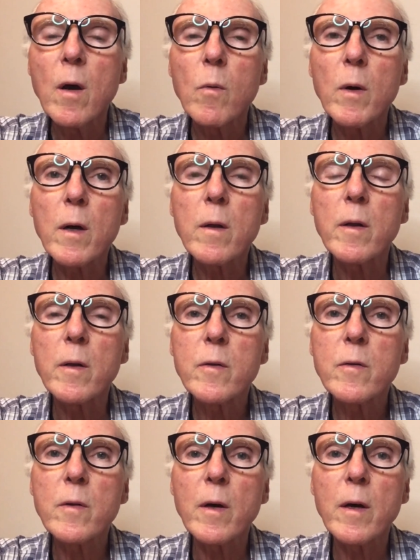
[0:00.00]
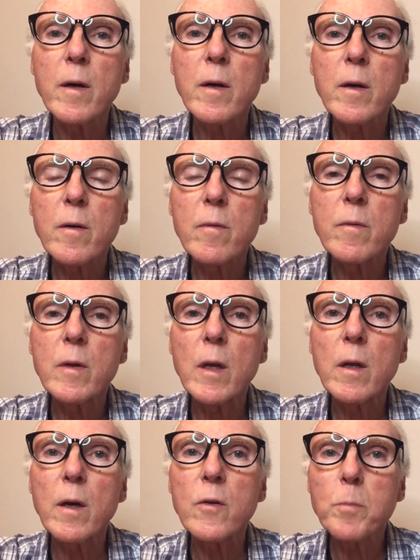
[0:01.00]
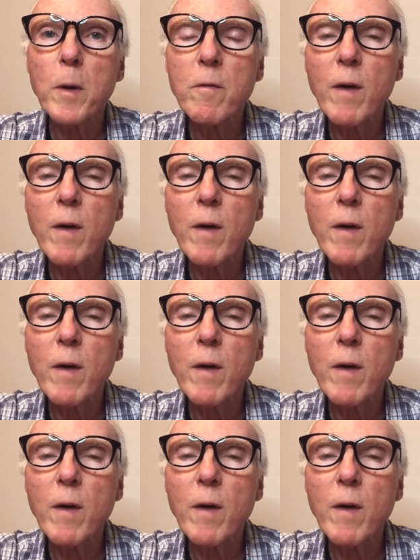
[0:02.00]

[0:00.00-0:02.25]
Well, Spring